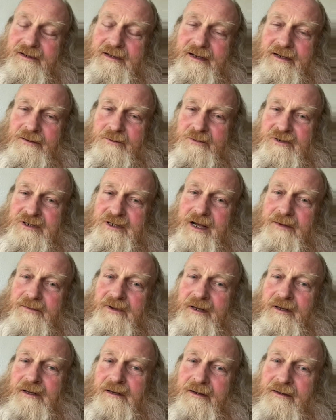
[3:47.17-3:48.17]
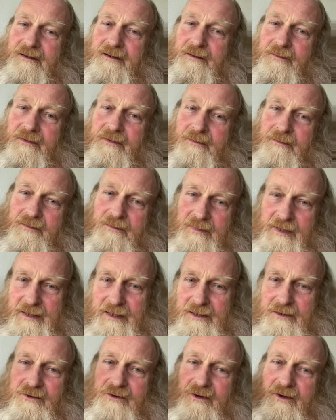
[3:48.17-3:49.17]
And it was coming, when I
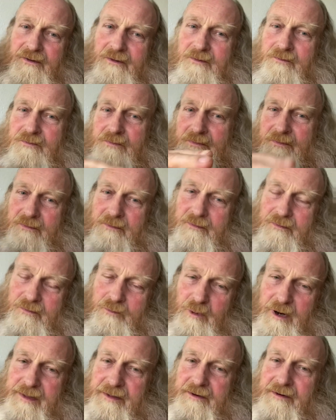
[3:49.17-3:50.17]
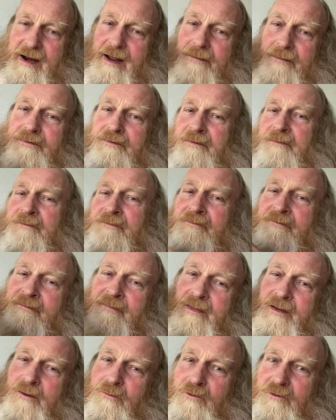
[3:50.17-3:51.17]
look on the weather app,
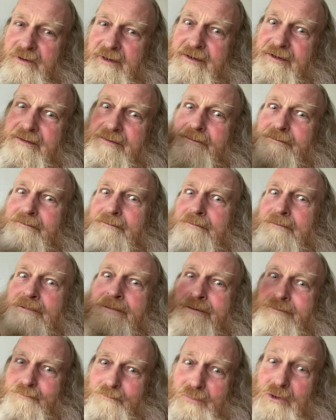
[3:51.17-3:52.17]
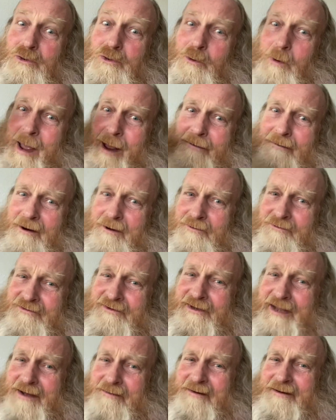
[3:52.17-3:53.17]
all these blue arrows
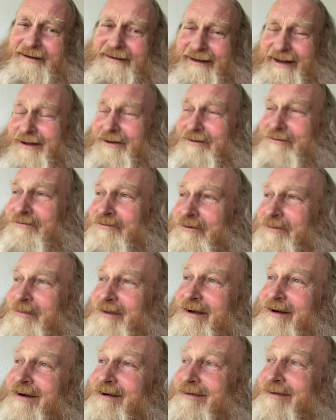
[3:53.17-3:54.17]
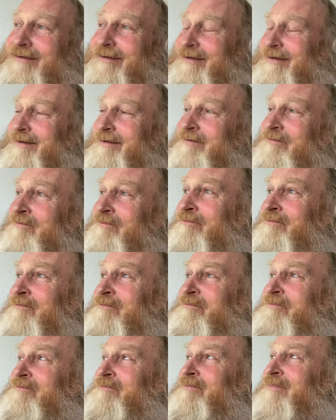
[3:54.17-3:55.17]
coming down from the Arctic.
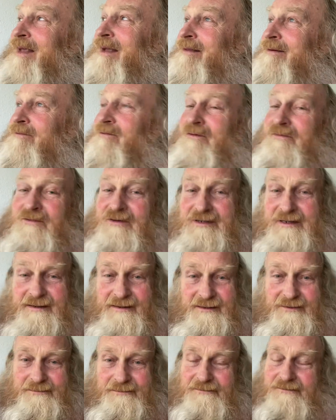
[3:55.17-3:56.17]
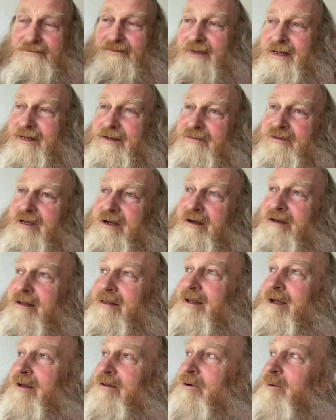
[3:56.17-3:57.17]
And obviously the leaves going
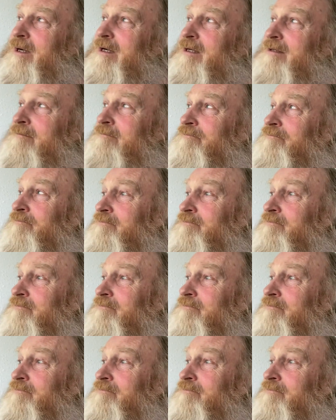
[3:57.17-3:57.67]
the other way.